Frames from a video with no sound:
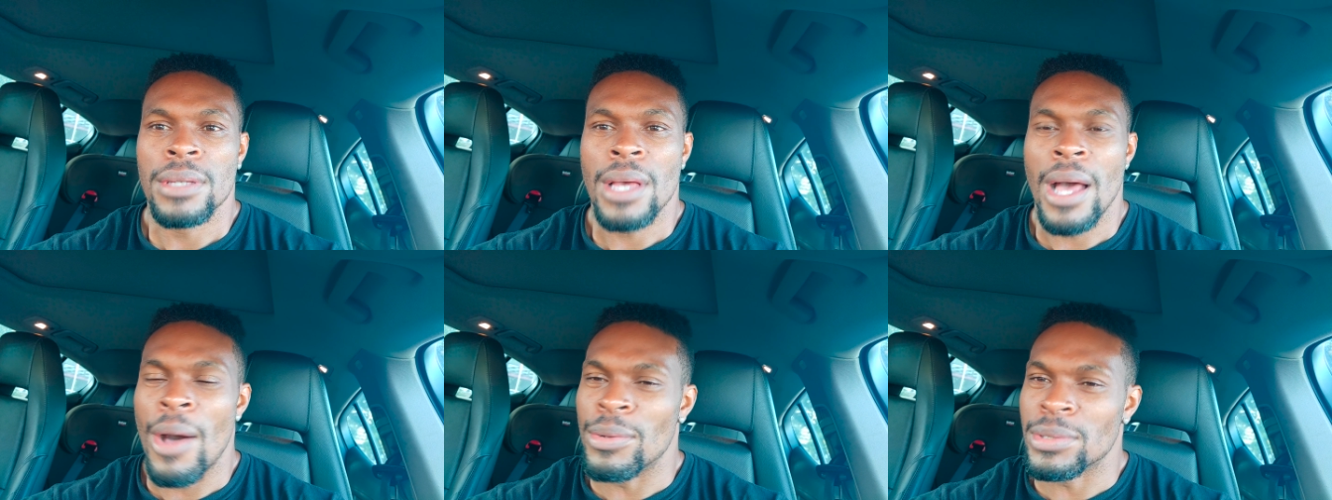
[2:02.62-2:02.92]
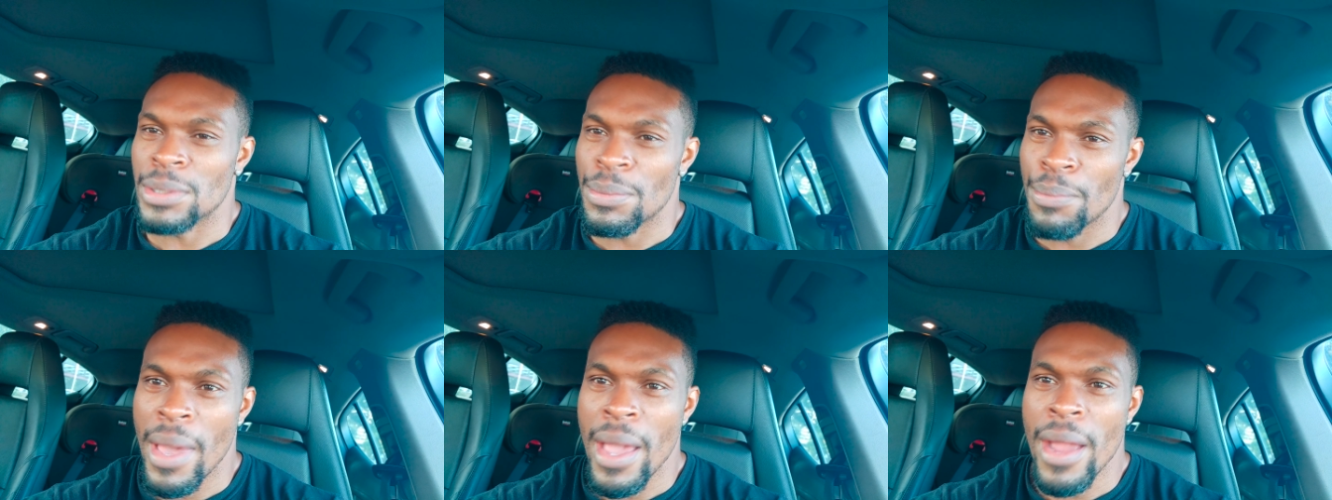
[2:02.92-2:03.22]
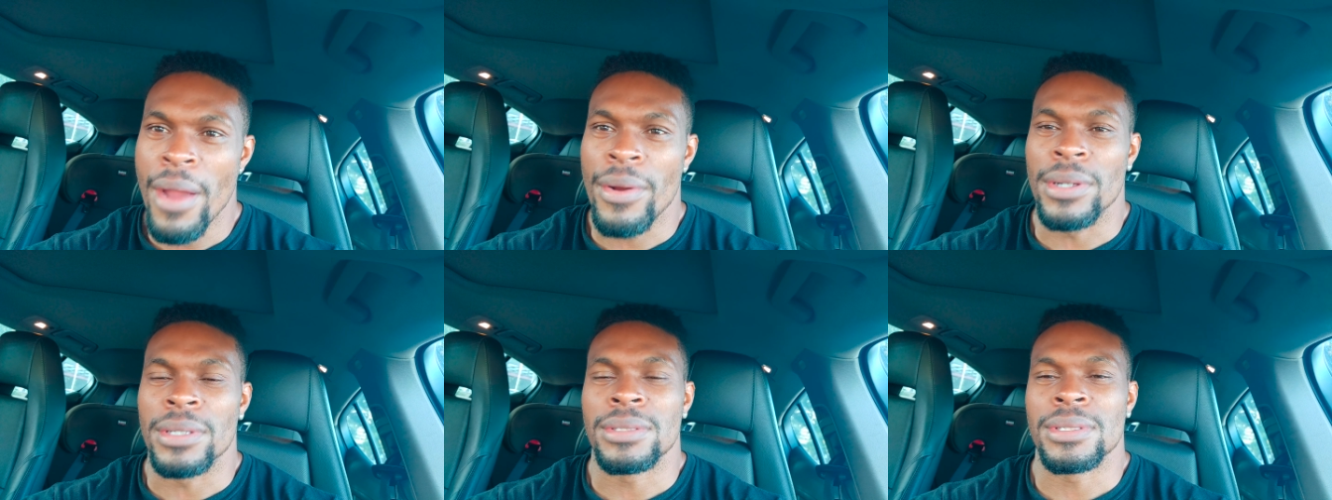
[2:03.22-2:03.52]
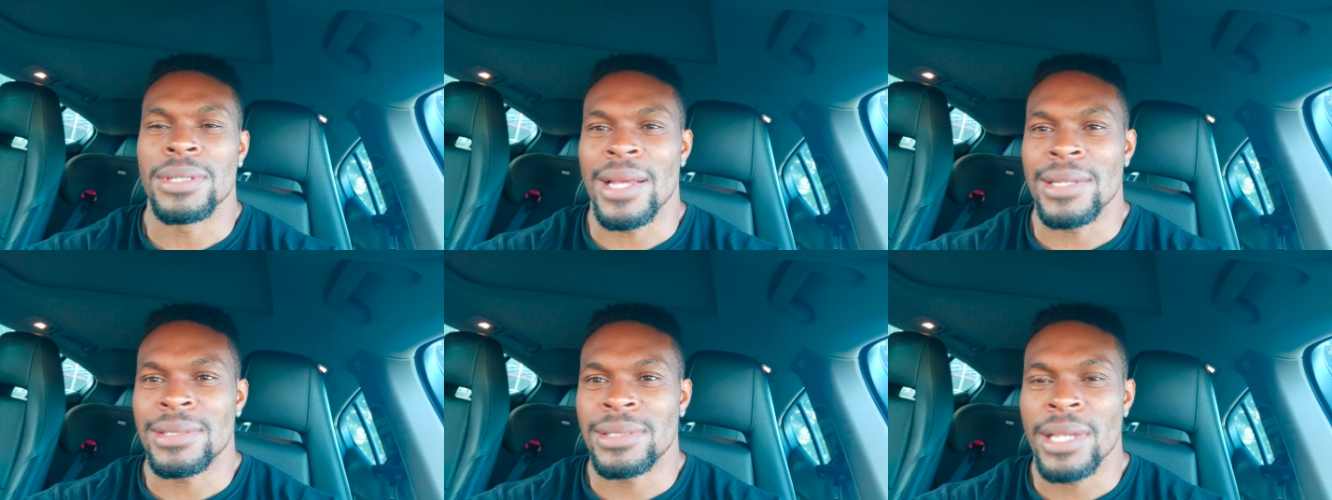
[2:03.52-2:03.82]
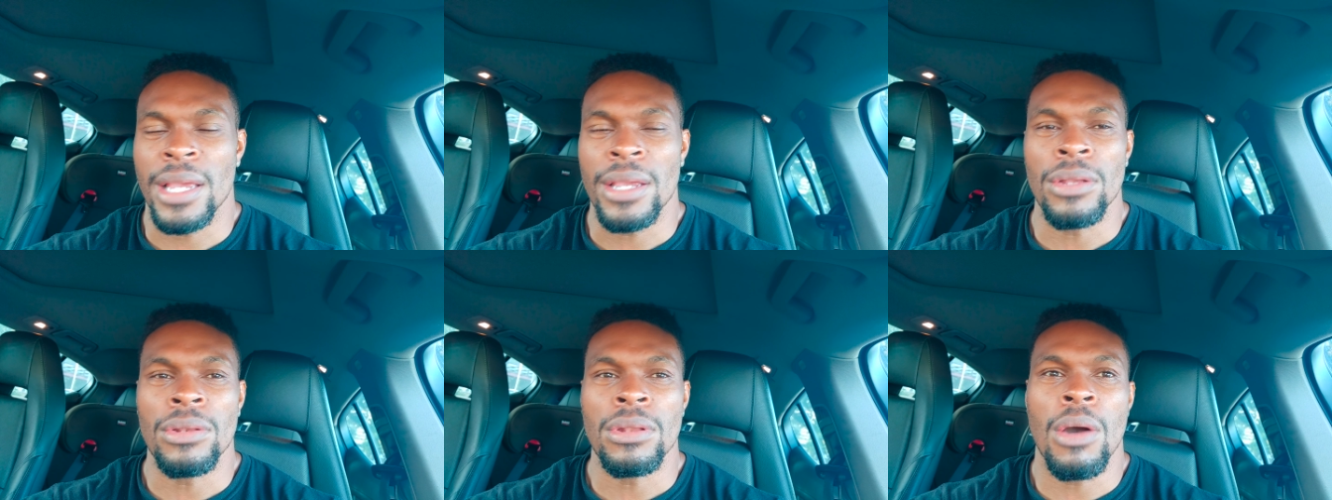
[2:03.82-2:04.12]
I was embarrassed, and I
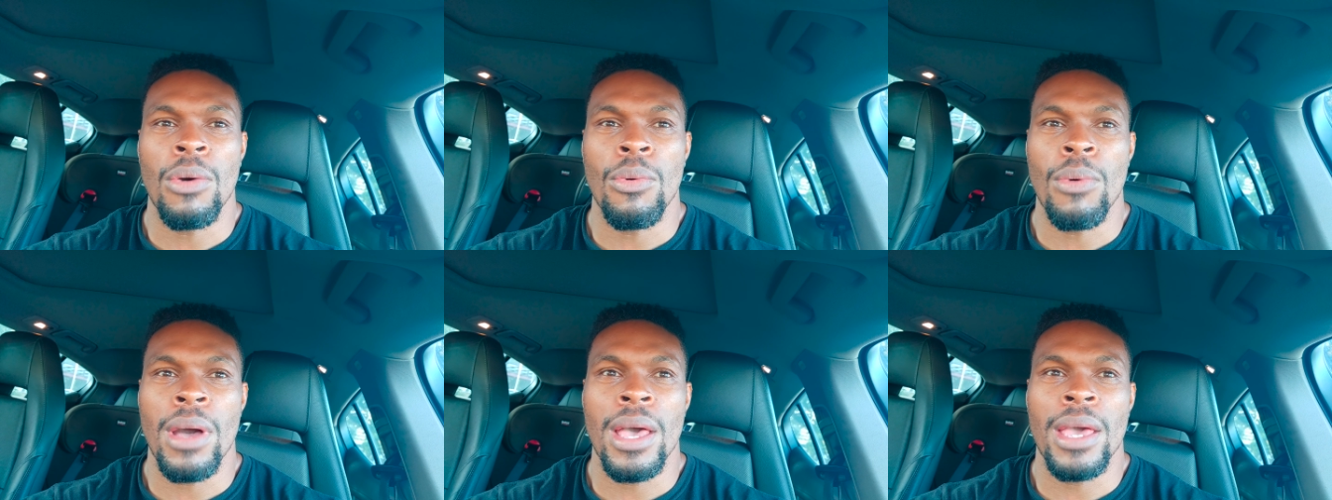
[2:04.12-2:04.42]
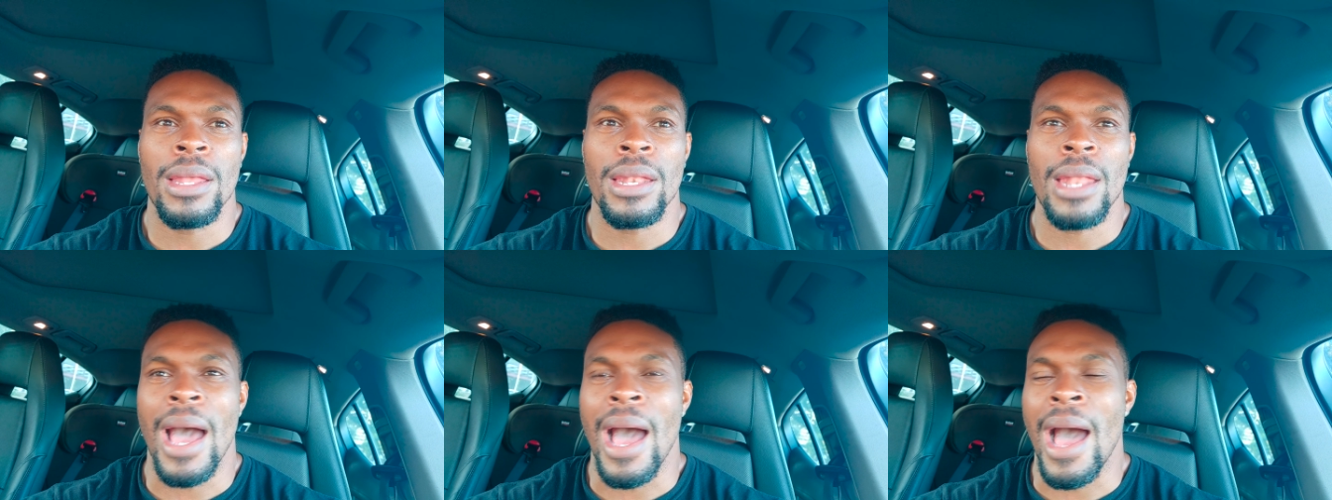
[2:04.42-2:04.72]
said, you know what?